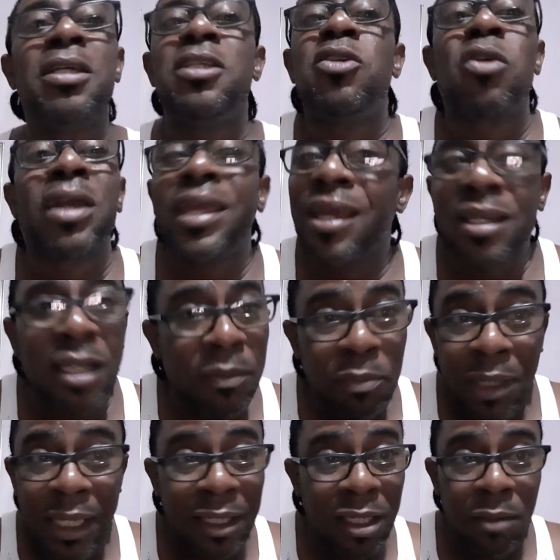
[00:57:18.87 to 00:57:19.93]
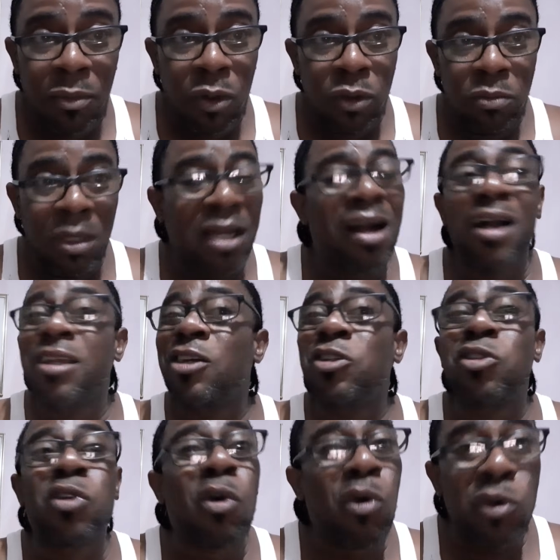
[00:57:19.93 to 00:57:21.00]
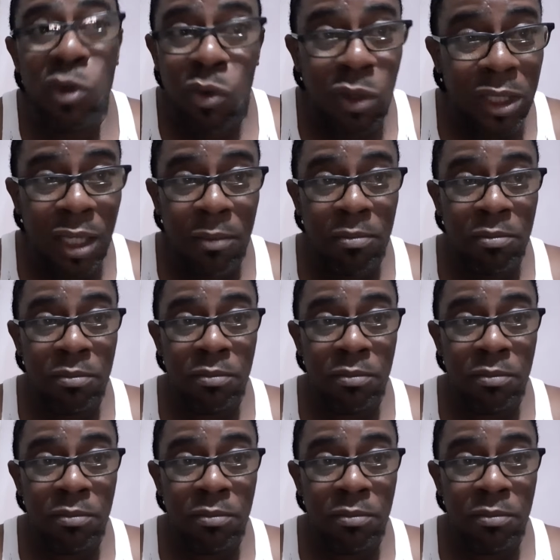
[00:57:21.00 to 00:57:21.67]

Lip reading: you cannot point them out because you don't know them.